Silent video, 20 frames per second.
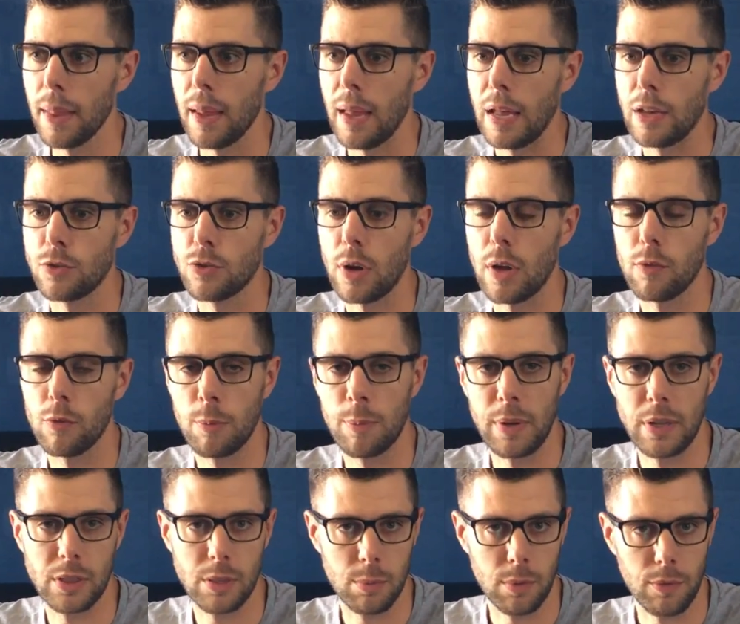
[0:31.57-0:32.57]
and try and
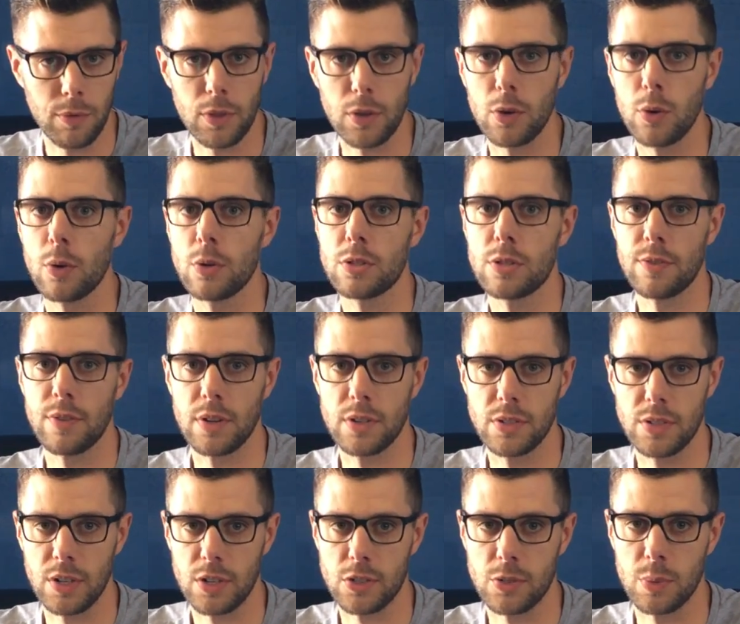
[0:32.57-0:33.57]
repeat them over the course of our
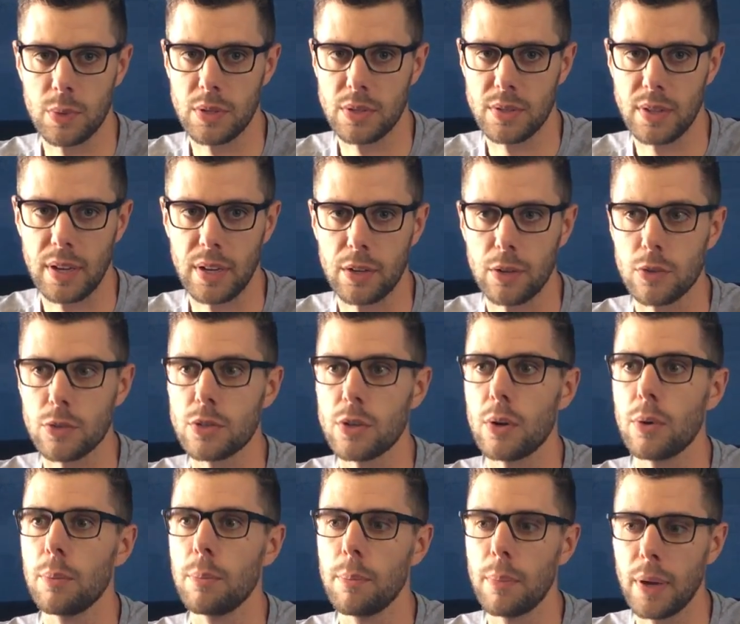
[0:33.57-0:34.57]
6-week cycle,
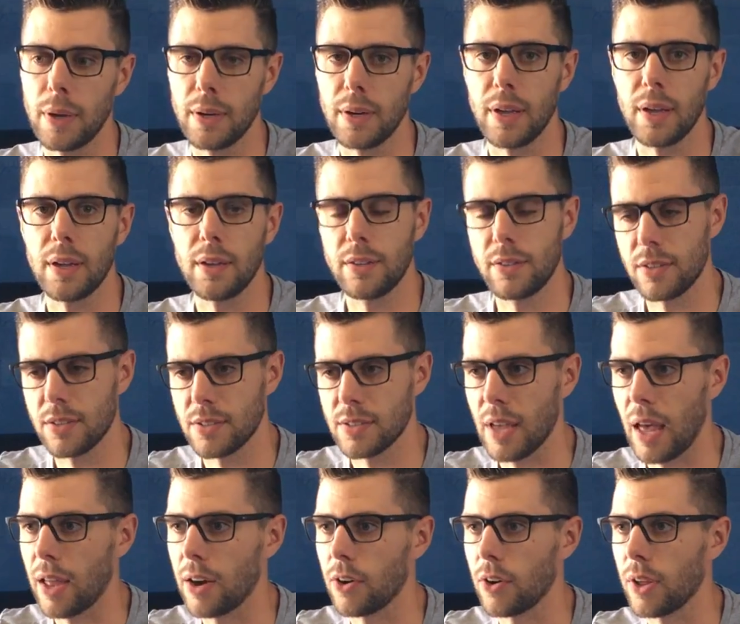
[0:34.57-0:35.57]
so Monday to
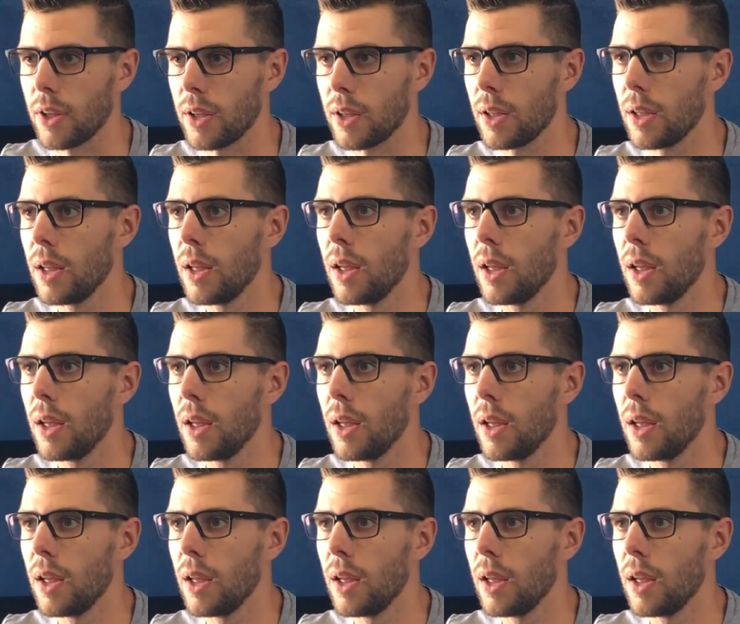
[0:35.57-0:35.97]
Saturday.